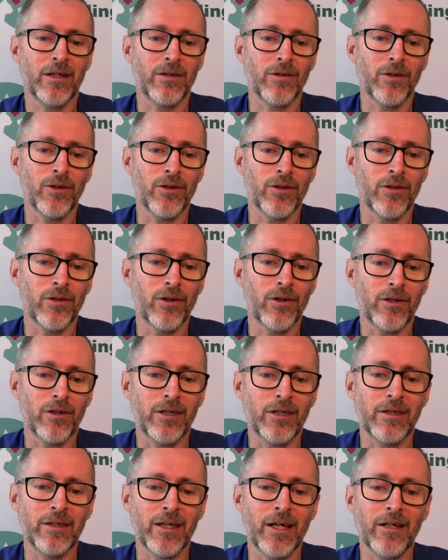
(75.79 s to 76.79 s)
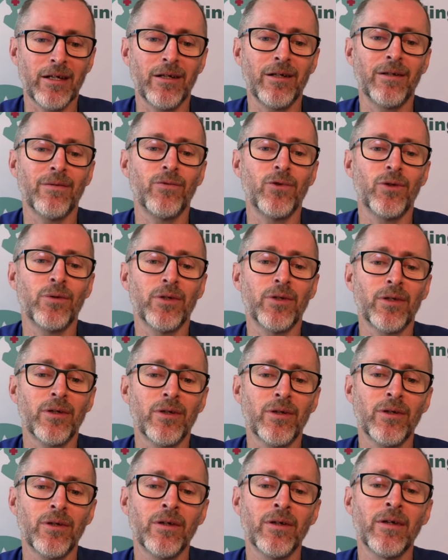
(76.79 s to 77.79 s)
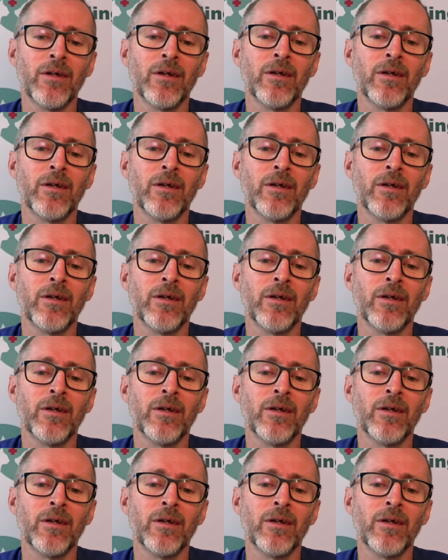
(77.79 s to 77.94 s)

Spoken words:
learned a lot in that interview with her.